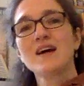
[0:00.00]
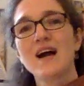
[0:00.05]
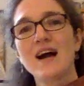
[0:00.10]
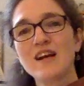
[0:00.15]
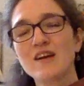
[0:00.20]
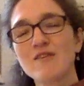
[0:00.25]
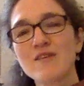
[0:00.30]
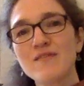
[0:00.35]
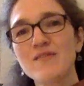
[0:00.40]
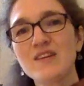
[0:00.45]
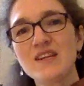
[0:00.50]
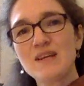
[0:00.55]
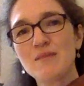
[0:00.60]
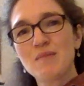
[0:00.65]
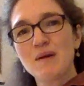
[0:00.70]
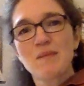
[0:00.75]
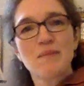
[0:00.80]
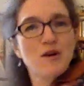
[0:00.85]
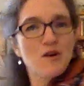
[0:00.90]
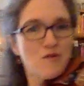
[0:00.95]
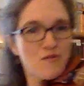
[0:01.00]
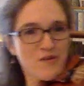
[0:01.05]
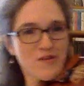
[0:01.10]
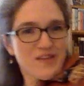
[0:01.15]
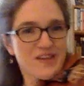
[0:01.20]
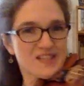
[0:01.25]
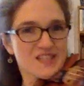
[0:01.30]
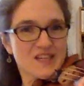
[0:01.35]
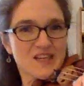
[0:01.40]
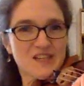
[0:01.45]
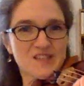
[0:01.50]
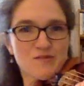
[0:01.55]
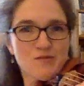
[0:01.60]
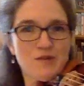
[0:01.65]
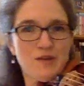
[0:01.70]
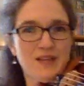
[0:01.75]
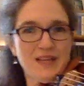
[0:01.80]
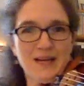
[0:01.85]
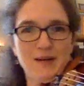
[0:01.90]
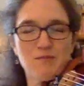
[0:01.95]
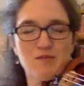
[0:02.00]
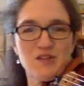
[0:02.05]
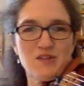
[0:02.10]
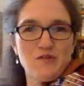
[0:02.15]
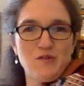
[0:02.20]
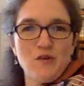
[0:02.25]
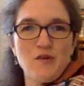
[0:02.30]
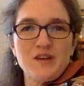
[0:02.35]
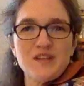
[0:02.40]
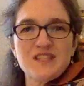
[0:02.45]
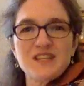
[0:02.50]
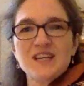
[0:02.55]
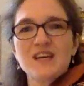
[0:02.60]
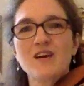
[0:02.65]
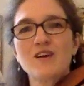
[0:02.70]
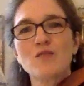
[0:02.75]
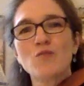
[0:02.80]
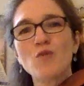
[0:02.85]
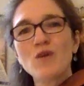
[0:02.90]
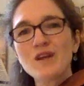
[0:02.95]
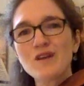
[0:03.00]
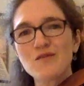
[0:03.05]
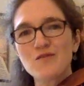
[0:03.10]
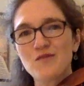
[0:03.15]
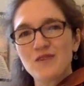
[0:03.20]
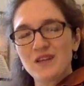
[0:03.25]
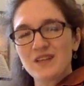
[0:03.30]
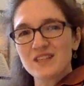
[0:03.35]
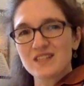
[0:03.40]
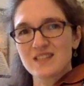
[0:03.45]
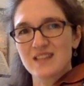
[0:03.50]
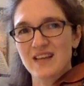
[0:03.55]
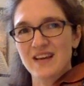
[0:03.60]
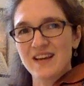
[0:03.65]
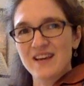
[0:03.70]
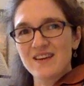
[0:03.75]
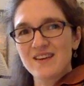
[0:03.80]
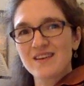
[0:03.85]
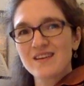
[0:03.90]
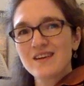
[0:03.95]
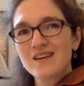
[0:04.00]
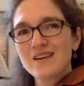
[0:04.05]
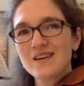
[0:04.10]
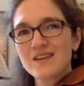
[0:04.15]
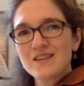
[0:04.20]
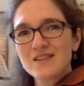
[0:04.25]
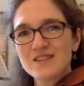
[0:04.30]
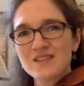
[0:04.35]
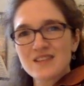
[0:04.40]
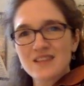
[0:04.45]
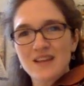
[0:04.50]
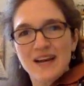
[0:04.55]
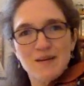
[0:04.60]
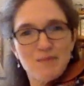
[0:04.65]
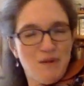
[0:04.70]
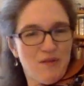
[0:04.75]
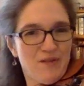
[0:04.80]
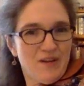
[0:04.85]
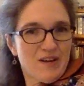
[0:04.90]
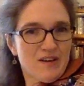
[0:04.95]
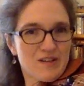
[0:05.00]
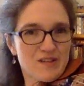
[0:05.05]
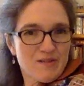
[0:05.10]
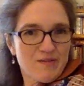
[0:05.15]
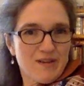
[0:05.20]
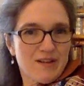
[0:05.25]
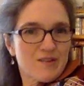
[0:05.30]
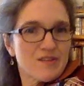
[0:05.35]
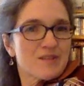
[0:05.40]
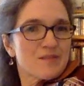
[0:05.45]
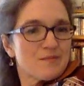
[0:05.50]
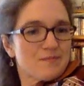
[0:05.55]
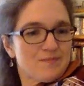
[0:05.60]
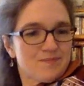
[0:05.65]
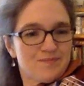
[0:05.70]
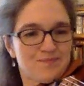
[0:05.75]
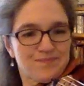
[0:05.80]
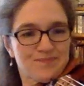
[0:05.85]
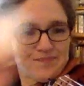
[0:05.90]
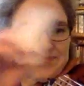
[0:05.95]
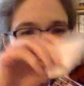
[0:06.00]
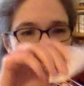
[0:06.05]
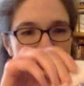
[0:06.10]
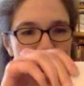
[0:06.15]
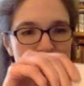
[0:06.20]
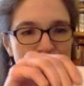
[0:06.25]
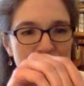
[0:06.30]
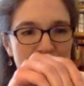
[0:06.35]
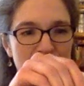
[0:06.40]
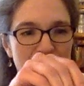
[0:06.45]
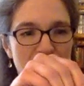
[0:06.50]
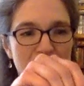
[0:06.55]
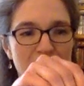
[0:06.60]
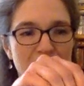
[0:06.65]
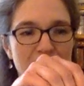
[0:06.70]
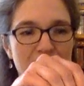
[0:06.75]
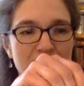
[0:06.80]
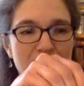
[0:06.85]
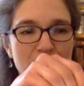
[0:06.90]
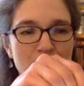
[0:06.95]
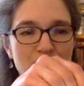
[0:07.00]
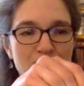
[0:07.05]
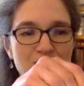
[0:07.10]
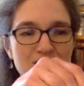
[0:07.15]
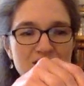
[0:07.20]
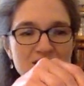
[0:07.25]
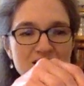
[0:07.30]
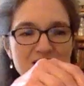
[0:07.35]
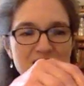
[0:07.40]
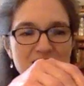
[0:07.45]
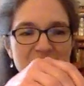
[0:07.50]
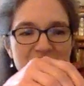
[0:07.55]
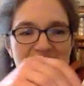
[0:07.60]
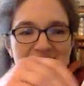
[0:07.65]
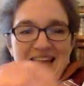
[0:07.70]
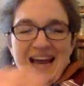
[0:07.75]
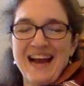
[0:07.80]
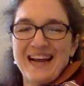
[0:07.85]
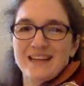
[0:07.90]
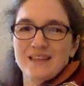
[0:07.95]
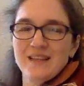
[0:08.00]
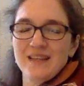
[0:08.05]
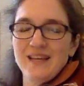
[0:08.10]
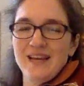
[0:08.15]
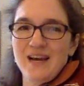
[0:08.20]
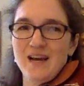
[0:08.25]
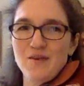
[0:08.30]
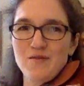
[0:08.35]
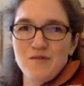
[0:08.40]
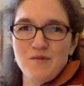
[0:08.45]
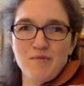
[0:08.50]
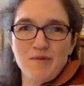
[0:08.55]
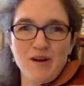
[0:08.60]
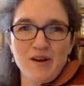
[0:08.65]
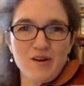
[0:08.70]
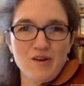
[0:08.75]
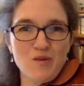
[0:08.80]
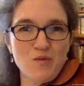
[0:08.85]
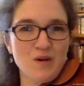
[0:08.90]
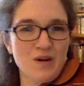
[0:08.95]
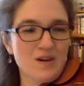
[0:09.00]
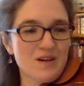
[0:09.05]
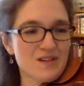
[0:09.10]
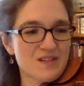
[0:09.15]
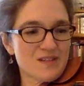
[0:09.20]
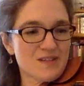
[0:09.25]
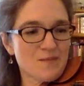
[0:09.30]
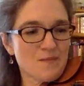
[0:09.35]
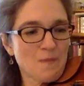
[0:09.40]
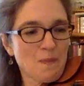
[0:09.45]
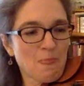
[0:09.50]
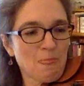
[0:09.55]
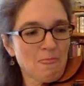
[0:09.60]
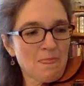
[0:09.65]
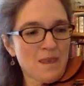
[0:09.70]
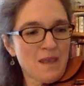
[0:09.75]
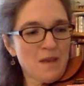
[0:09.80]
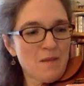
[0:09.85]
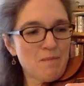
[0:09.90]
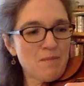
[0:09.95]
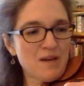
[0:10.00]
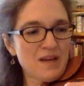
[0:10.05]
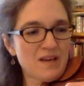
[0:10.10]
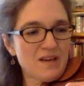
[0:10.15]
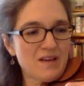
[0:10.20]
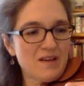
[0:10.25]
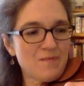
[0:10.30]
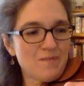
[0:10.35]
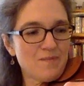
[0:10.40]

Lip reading: I don't even need my bow for this because really I'm just focusing on what it feels like to slide my fingers around. Now, this isn't exactly how vibrato works, but